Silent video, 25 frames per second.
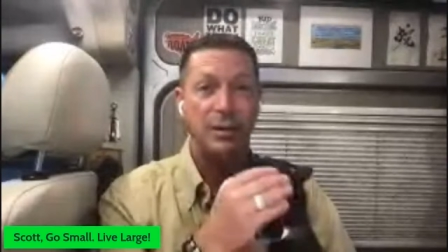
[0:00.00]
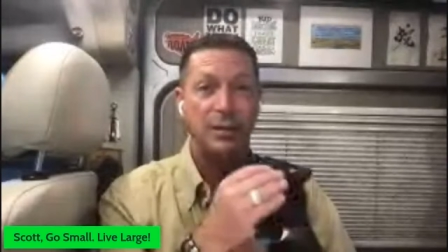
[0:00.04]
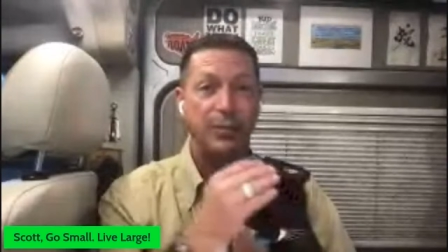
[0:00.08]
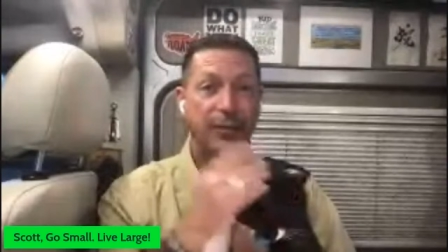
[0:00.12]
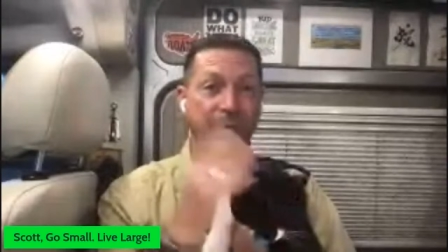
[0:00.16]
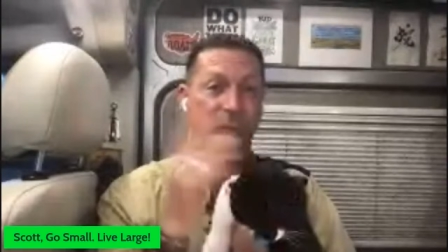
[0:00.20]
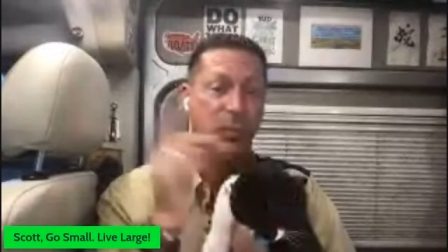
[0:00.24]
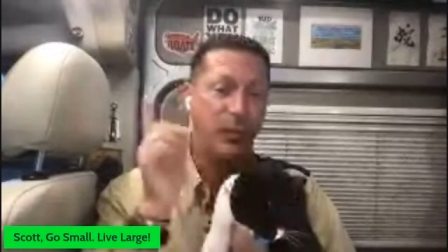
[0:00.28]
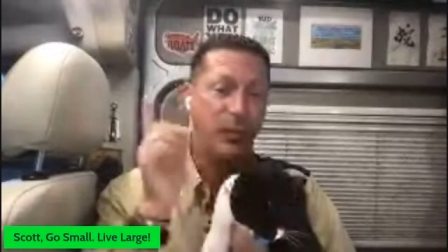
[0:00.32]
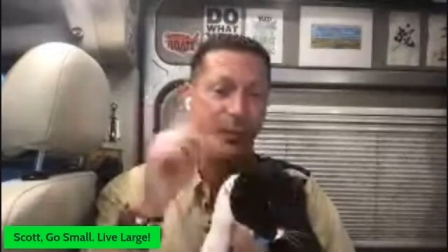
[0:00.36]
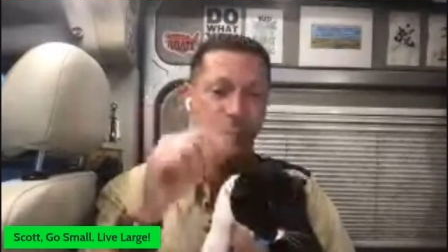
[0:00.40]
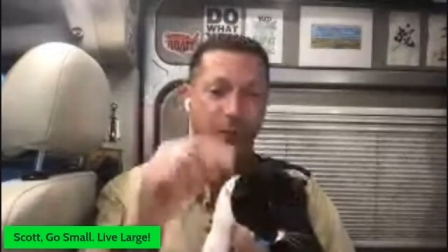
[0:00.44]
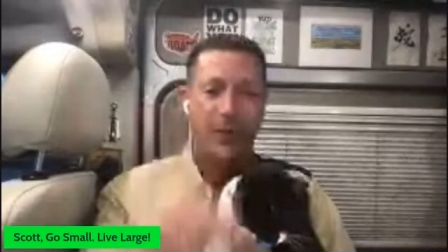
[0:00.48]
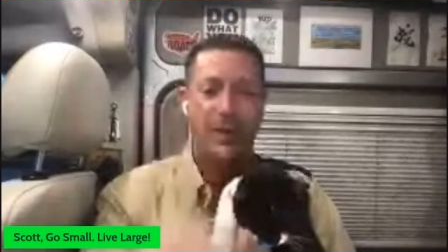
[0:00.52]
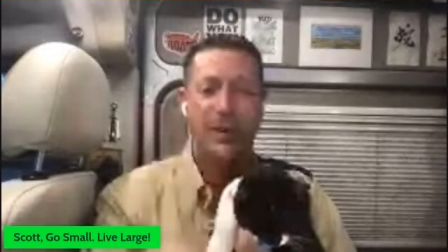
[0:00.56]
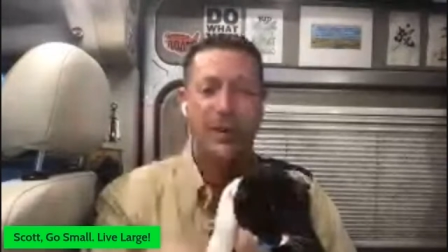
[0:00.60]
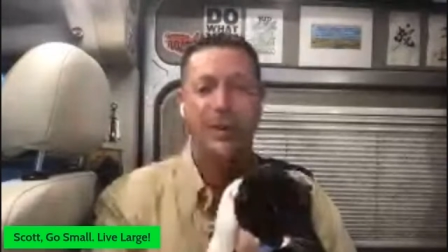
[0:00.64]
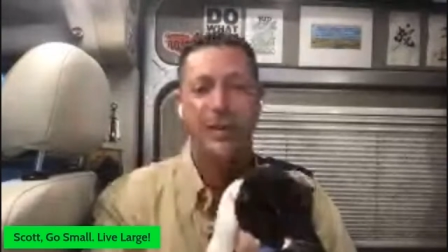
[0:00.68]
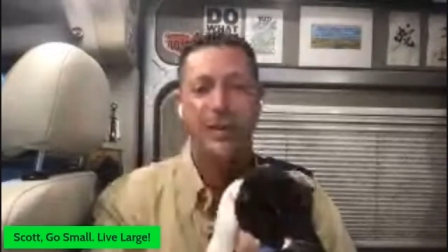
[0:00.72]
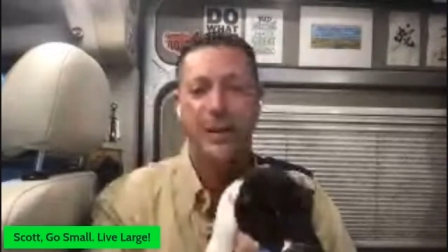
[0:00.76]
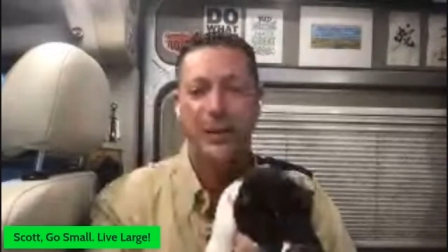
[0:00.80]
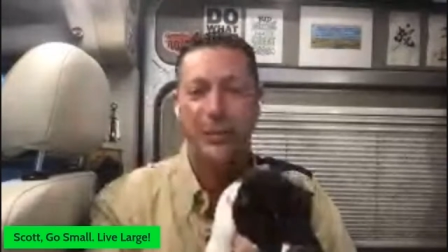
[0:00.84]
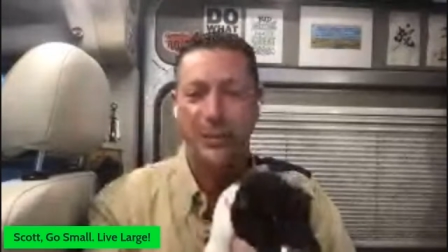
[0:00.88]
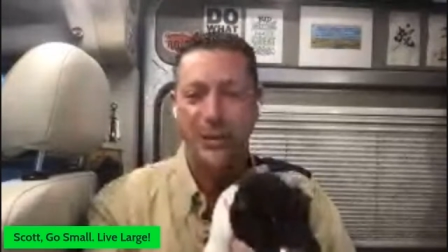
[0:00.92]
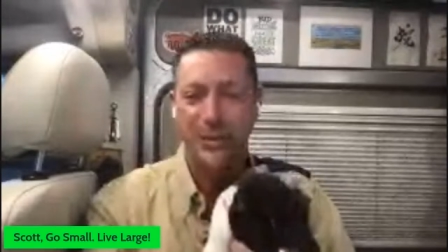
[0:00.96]
um, well,
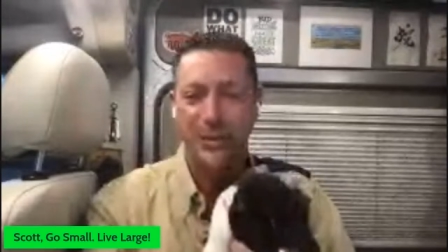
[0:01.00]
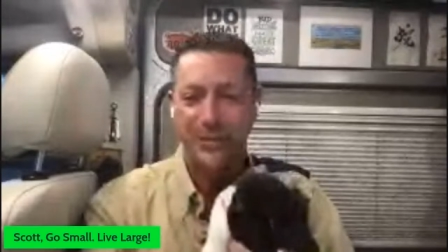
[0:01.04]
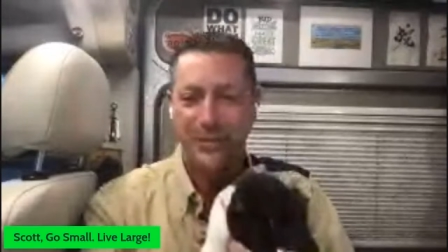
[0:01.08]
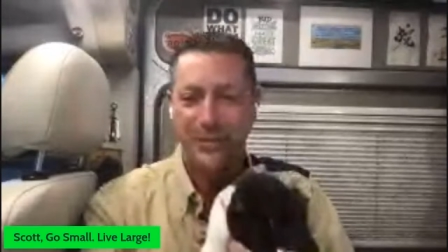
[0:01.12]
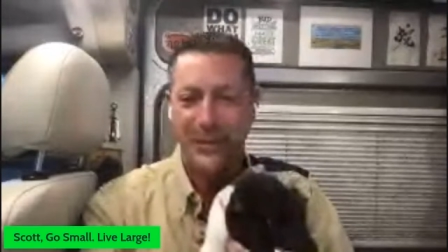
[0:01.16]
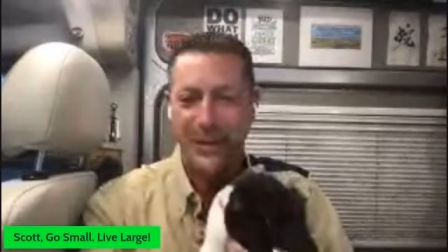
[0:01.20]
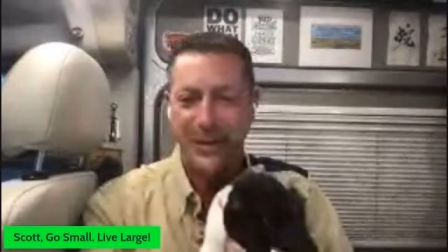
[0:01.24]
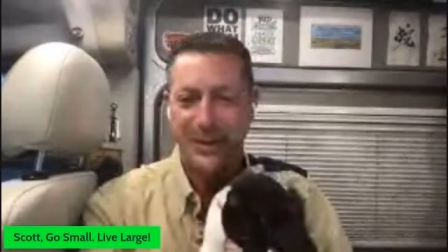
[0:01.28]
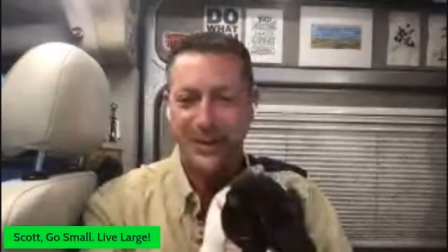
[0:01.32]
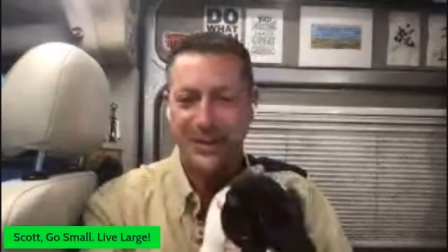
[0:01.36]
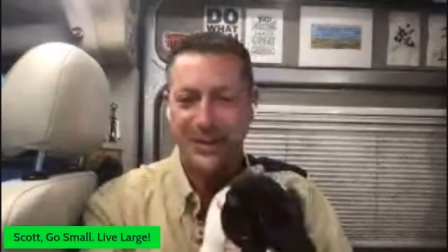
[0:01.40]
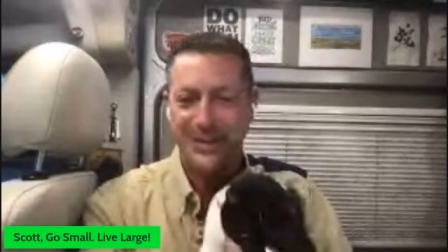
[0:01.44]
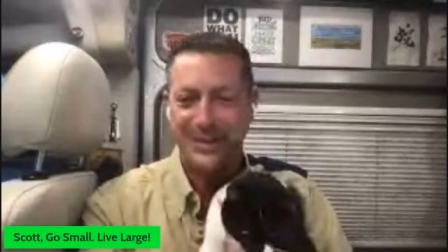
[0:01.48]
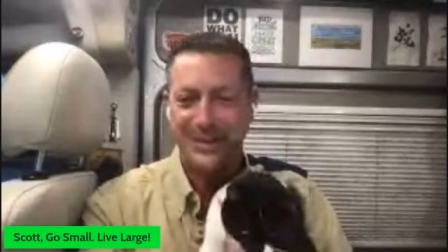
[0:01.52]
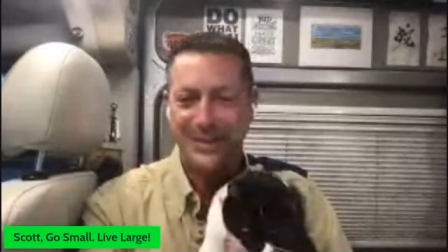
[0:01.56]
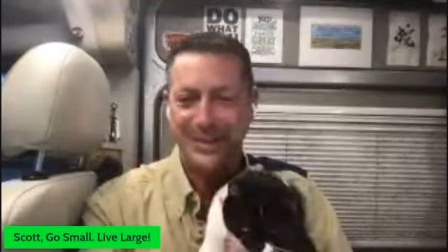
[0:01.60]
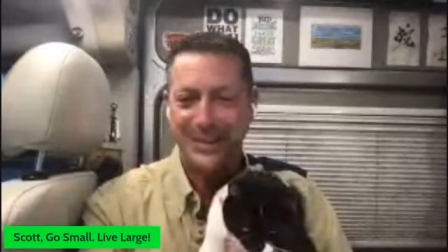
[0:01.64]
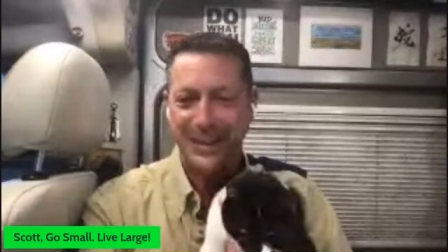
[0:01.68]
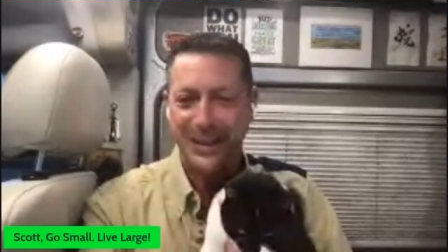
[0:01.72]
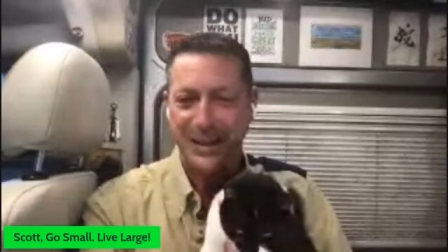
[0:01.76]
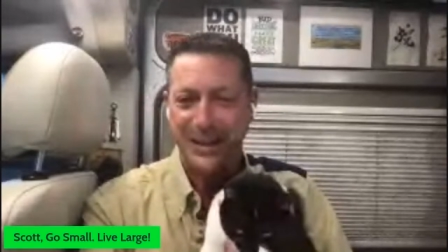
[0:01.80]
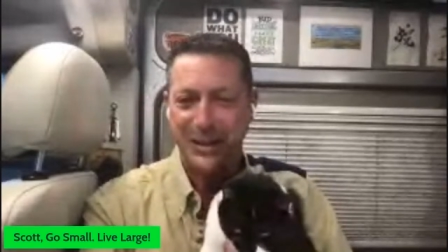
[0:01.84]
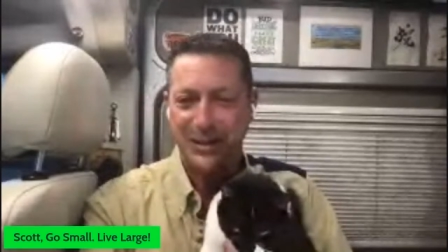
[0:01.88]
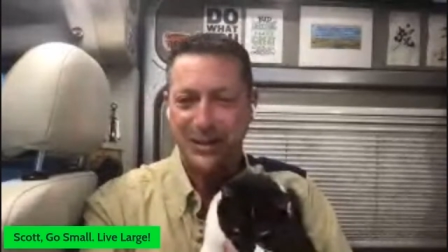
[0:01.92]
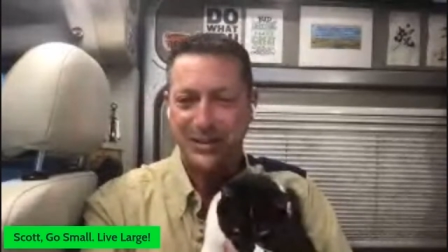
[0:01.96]
uh,
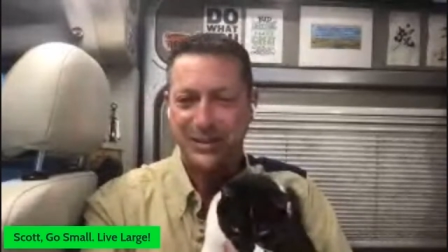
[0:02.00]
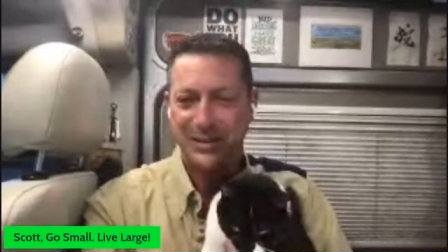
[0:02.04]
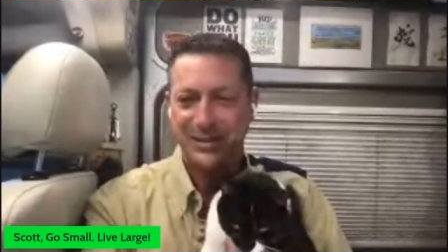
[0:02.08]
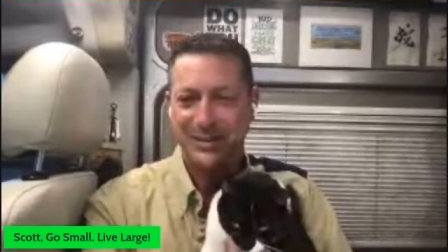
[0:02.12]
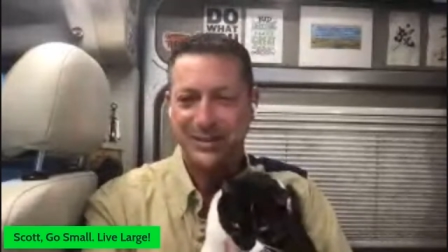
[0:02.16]
okay.